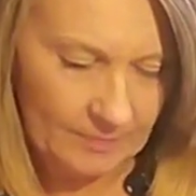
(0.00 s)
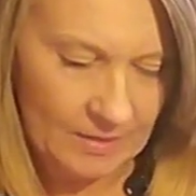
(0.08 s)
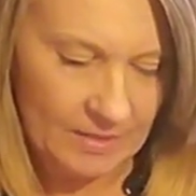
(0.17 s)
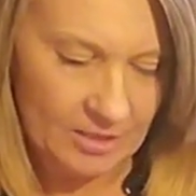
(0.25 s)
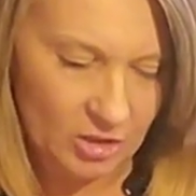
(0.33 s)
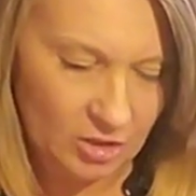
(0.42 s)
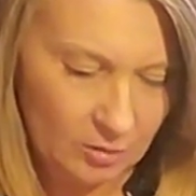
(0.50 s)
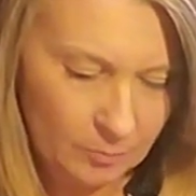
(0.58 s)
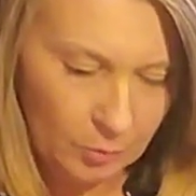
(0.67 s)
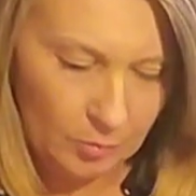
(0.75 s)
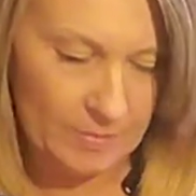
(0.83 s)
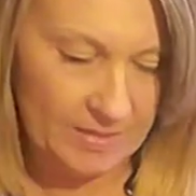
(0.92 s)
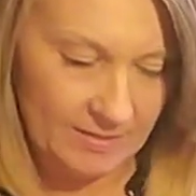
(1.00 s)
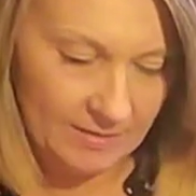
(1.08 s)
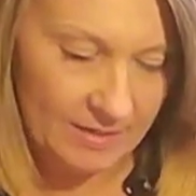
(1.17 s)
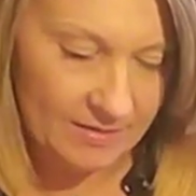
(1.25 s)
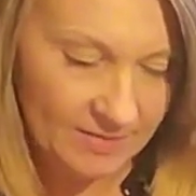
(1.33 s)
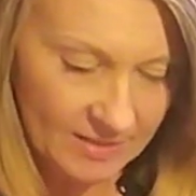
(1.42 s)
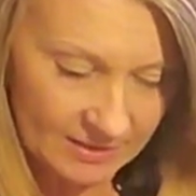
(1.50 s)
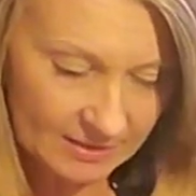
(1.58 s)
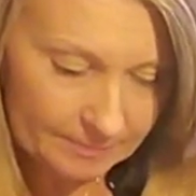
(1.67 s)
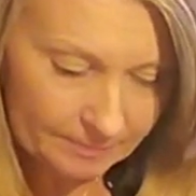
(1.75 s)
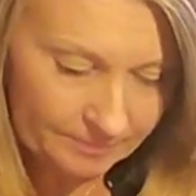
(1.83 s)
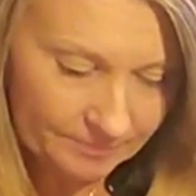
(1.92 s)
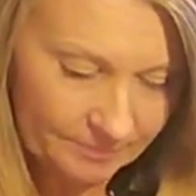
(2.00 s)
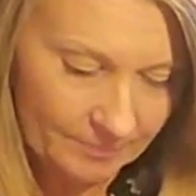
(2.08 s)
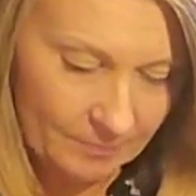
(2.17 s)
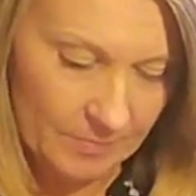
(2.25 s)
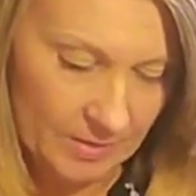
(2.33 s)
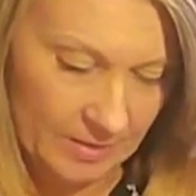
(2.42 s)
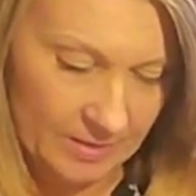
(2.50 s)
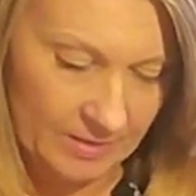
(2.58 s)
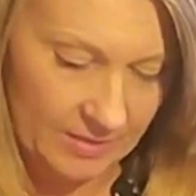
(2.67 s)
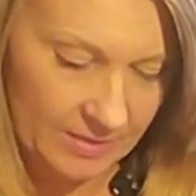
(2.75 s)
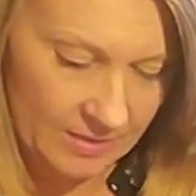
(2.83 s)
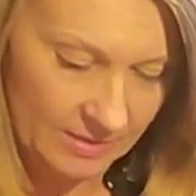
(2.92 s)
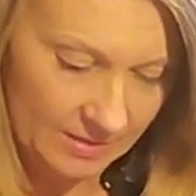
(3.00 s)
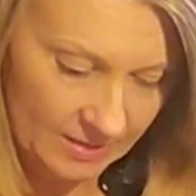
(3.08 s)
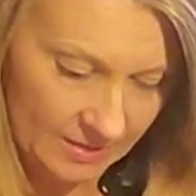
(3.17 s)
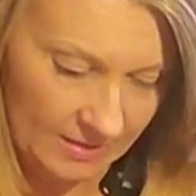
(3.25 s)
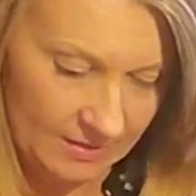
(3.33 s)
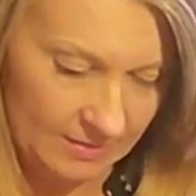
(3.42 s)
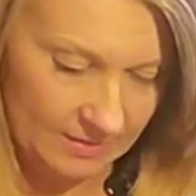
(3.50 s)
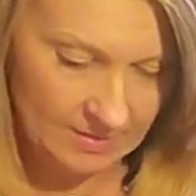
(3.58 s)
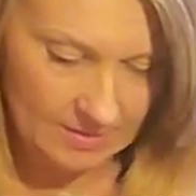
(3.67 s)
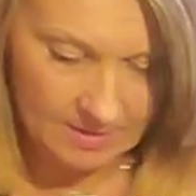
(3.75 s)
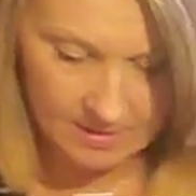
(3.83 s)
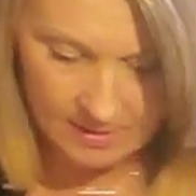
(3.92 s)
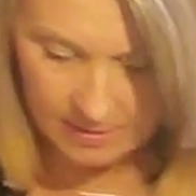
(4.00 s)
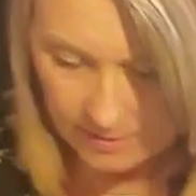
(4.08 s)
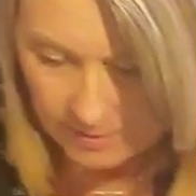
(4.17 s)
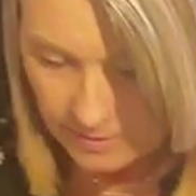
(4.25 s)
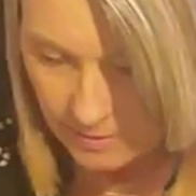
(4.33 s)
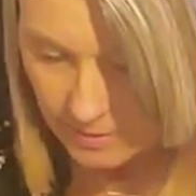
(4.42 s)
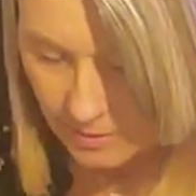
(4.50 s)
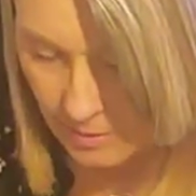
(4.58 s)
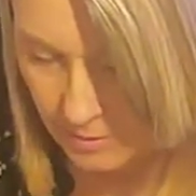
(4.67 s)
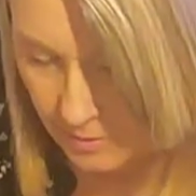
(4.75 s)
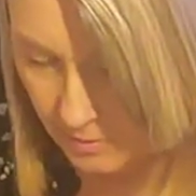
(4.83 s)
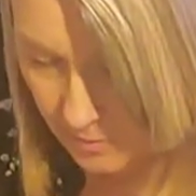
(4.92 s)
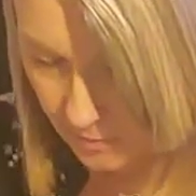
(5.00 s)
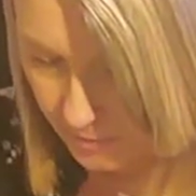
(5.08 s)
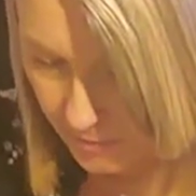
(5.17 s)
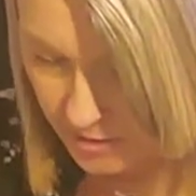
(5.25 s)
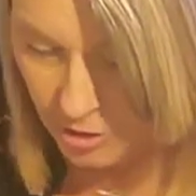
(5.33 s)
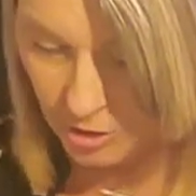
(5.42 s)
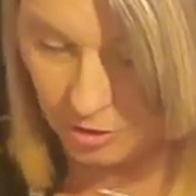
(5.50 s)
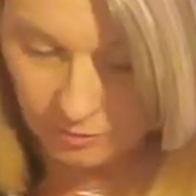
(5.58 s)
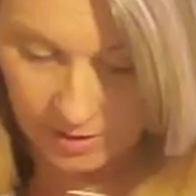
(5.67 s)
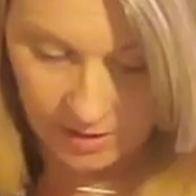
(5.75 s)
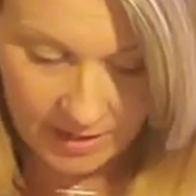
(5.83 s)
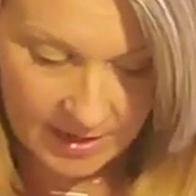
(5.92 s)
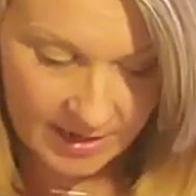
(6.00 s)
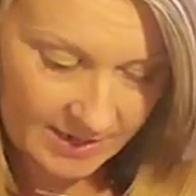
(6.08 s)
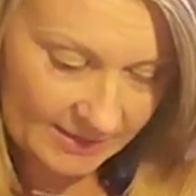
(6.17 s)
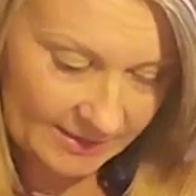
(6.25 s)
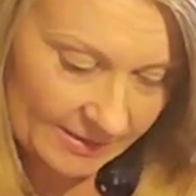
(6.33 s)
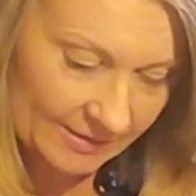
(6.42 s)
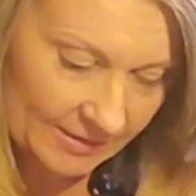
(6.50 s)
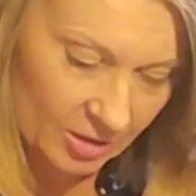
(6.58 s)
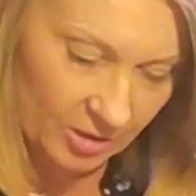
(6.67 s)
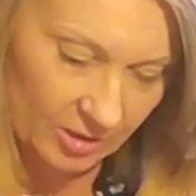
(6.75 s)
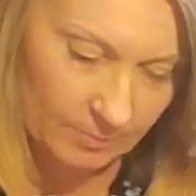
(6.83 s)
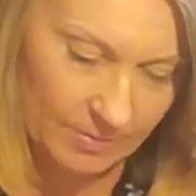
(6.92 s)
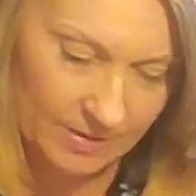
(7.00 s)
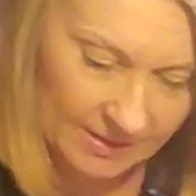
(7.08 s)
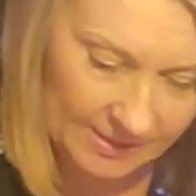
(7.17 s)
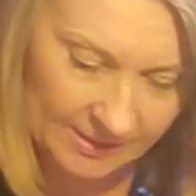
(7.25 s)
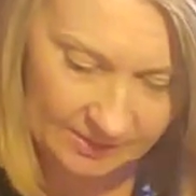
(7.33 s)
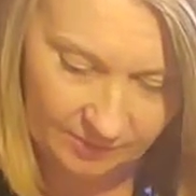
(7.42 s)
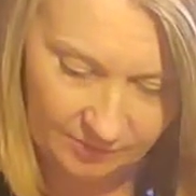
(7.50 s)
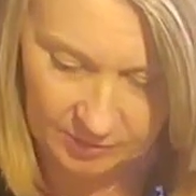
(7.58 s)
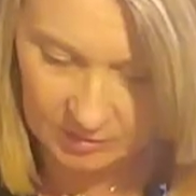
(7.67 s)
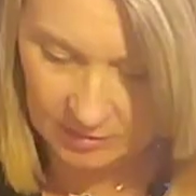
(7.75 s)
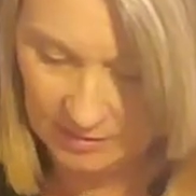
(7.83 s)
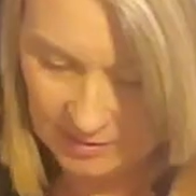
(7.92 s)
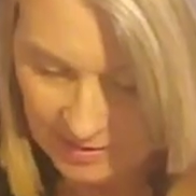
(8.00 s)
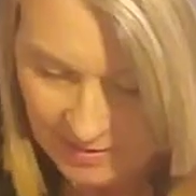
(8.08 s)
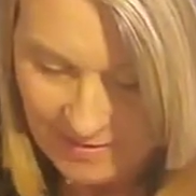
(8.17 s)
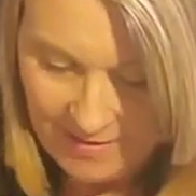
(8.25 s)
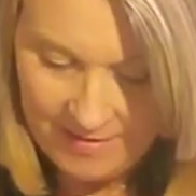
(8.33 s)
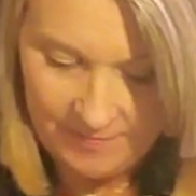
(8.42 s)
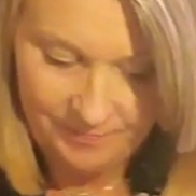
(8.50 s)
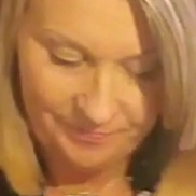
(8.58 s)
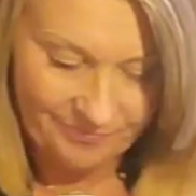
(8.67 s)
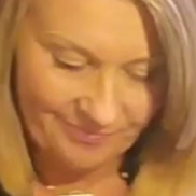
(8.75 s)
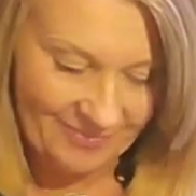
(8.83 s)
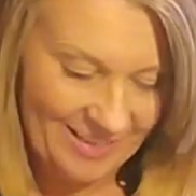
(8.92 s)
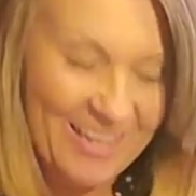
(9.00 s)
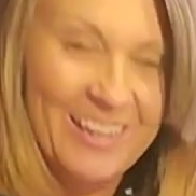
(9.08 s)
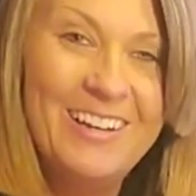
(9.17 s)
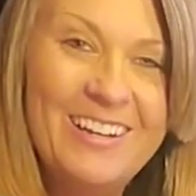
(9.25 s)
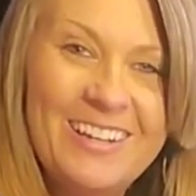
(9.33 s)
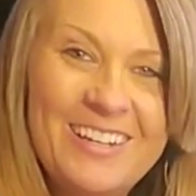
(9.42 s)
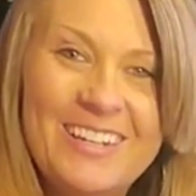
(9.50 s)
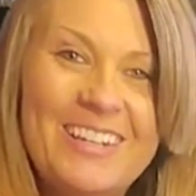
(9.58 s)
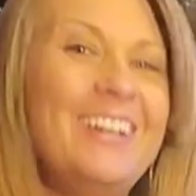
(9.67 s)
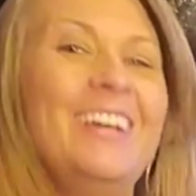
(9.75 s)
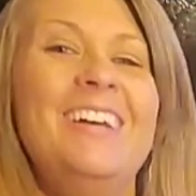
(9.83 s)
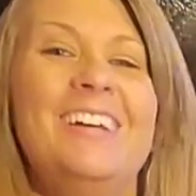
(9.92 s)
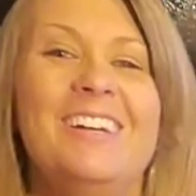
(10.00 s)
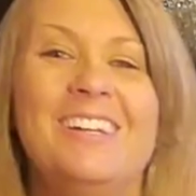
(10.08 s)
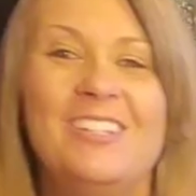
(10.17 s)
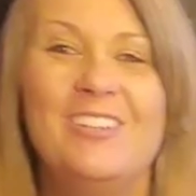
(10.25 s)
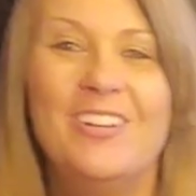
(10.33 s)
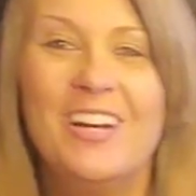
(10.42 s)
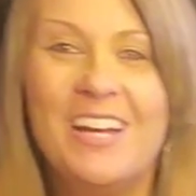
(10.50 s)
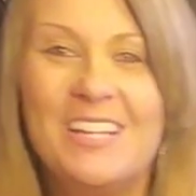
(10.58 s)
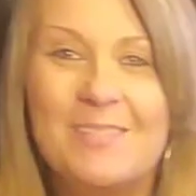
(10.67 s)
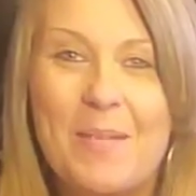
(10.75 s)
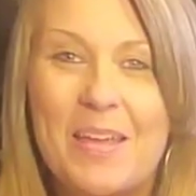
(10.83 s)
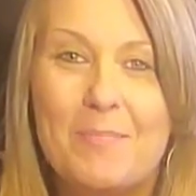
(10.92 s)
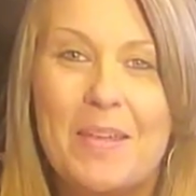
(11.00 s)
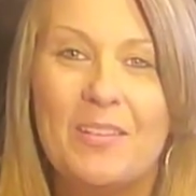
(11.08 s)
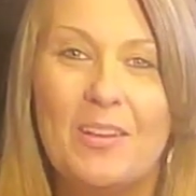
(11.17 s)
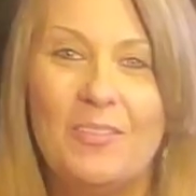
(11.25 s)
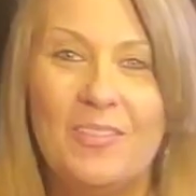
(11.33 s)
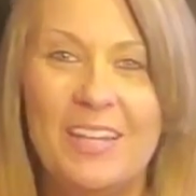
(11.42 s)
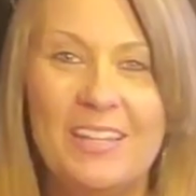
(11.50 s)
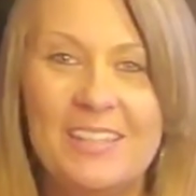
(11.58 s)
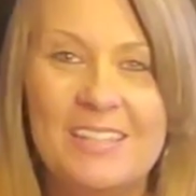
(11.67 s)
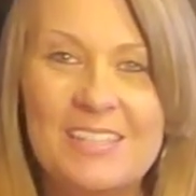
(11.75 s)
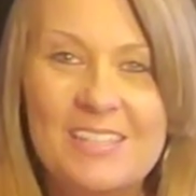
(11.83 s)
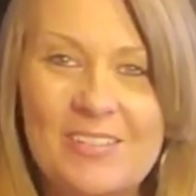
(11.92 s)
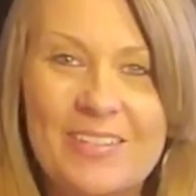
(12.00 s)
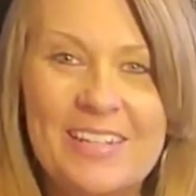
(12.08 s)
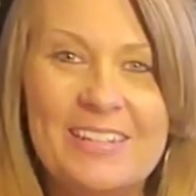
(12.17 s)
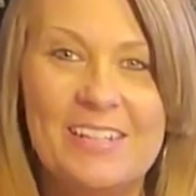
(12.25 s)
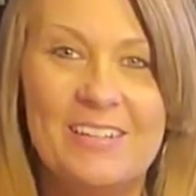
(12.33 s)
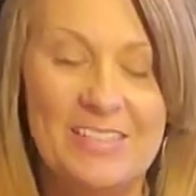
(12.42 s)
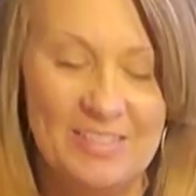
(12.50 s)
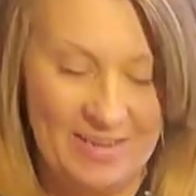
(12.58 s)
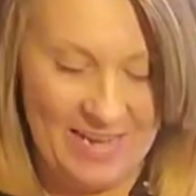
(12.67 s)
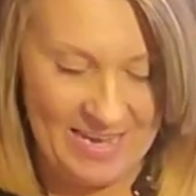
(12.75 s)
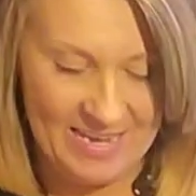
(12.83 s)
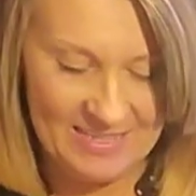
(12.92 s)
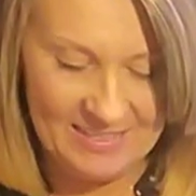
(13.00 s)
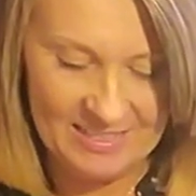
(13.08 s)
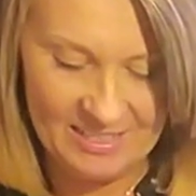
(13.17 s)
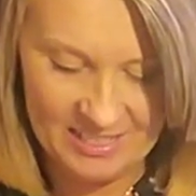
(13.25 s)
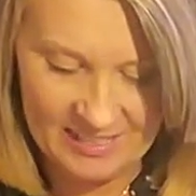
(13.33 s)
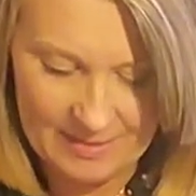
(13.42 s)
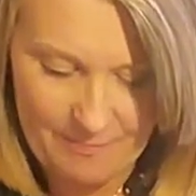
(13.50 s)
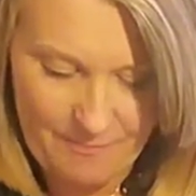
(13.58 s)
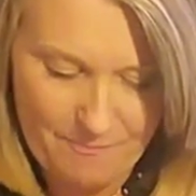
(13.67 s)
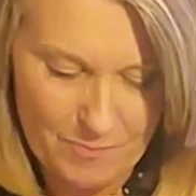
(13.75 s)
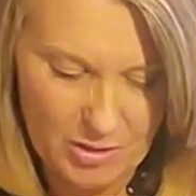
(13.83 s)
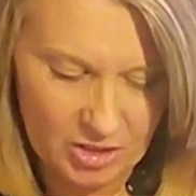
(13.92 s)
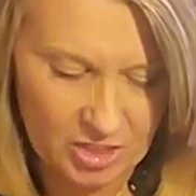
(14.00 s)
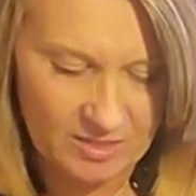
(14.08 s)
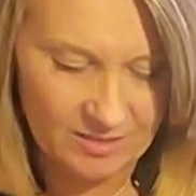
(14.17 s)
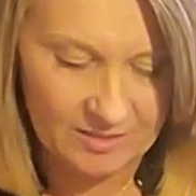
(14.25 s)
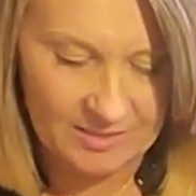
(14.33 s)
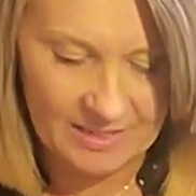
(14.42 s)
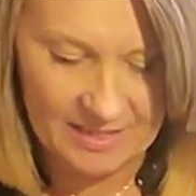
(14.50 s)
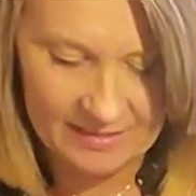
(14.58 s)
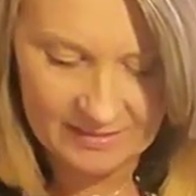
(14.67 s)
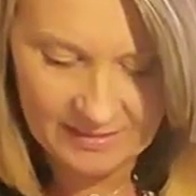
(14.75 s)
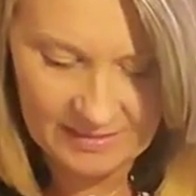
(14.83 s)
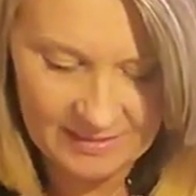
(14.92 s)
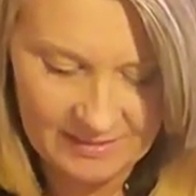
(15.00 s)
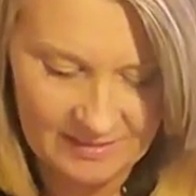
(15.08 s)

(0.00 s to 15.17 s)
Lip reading: I should have pulled my sleeves up, but I didn't. So we're gonna try to just be careful. Do you guys make meatloaf like this? Do you get in there with your hands and just mush it all together?